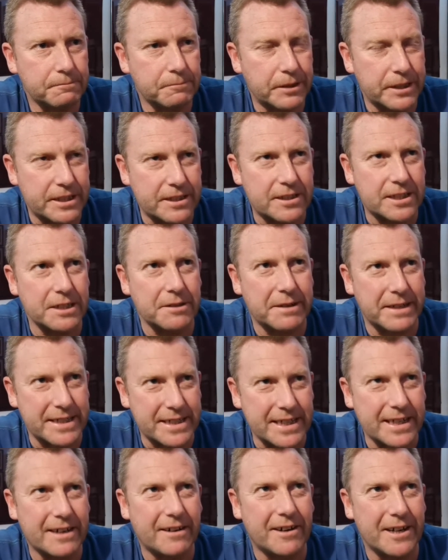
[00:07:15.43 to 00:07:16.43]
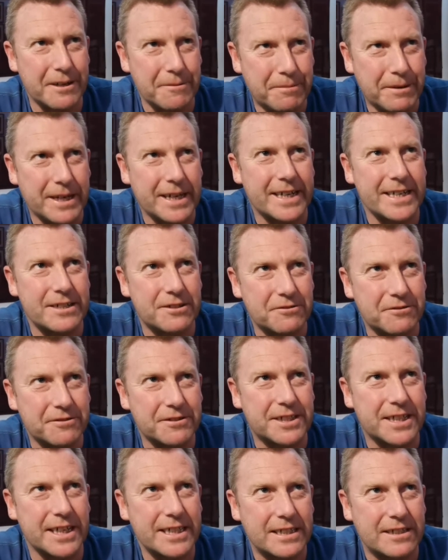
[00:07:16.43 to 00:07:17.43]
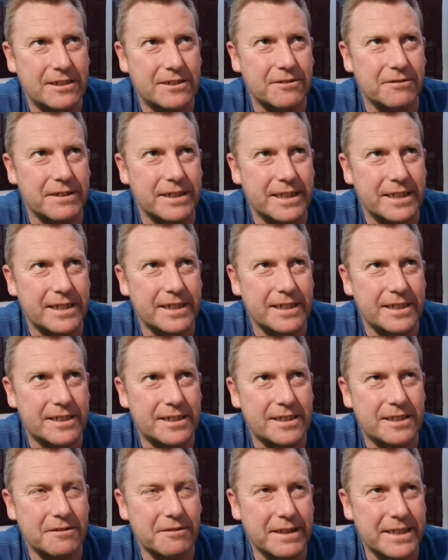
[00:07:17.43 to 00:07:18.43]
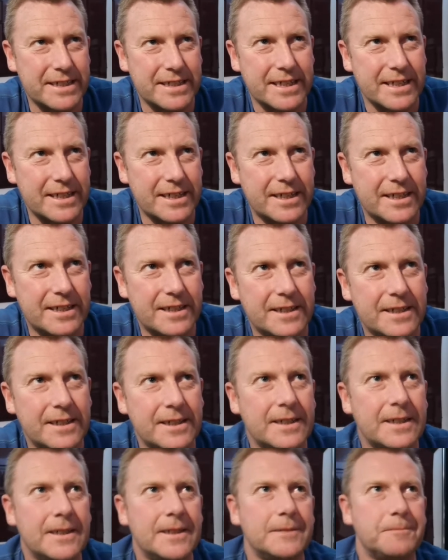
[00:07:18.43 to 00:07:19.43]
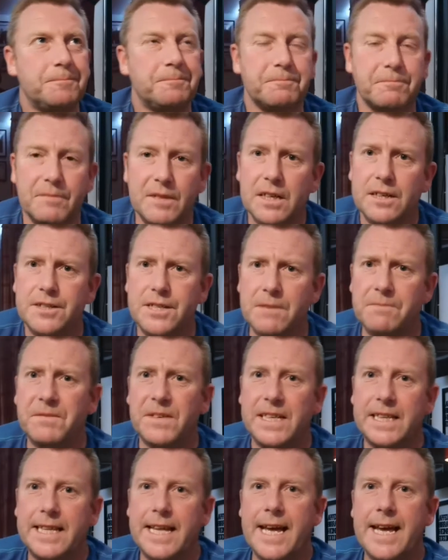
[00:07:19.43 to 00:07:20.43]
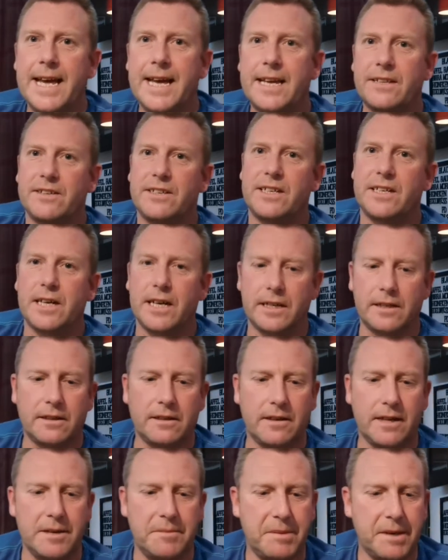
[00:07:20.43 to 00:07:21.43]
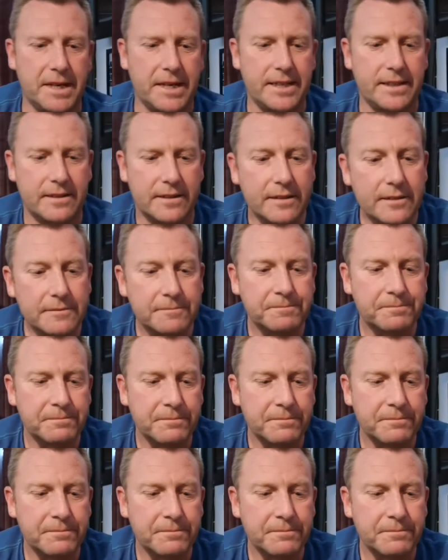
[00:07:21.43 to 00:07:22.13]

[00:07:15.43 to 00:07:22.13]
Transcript: But it still has that IPA sort of taste to it. It still has that something there that you get in an IPA that